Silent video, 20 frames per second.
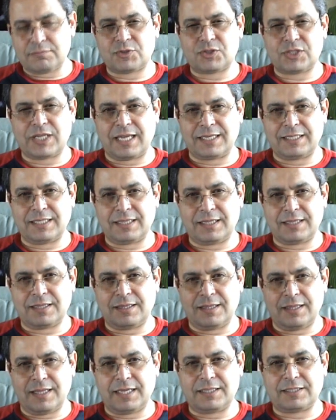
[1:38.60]
said
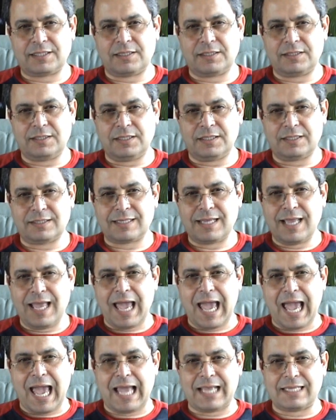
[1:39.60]
in later years
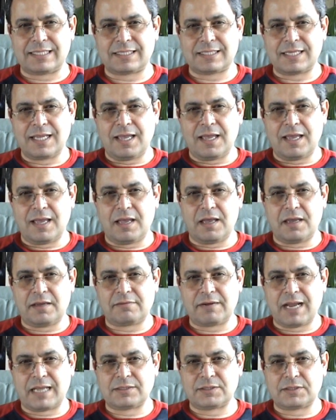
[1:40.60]
as
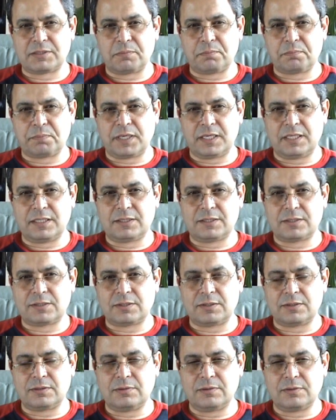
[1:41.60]
a ransom paid
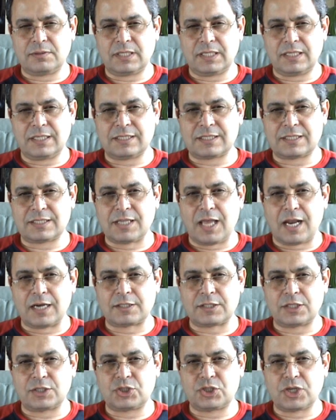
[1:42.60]
to the
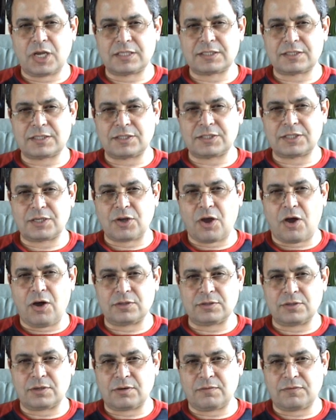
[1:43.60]
insulted justice and
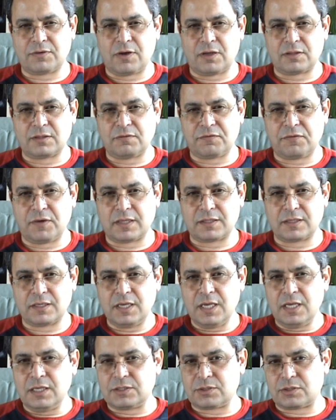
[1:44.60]
honor of God the
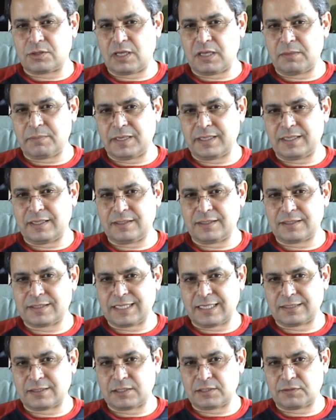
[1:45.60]
Father, so he may
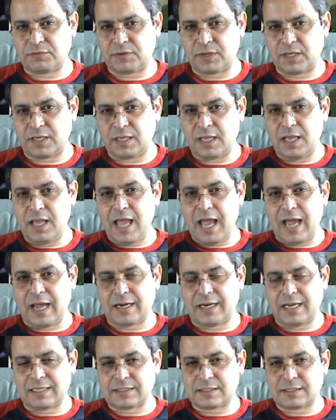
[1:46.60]
set us free.
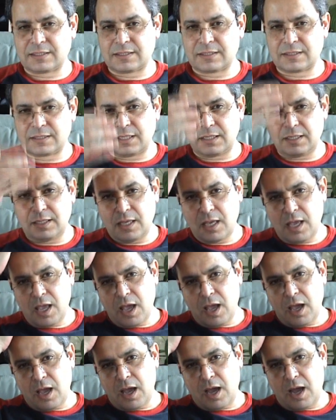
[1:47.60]
And let's see
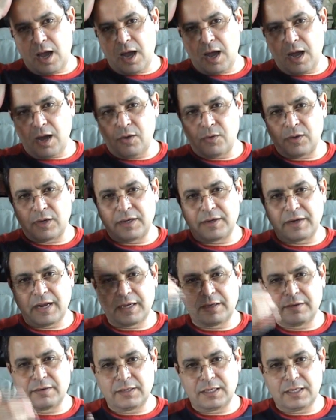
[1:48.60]
how
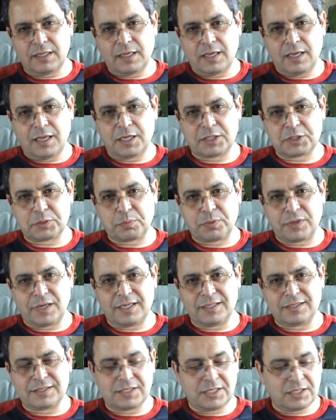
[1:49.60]
Gregory
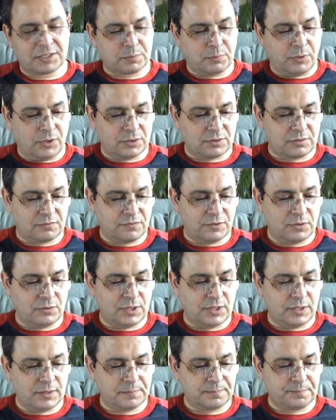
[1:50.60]
explains his point of view
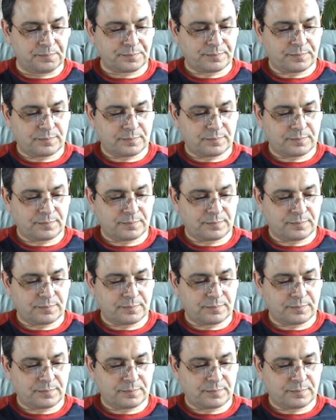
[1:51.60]
here.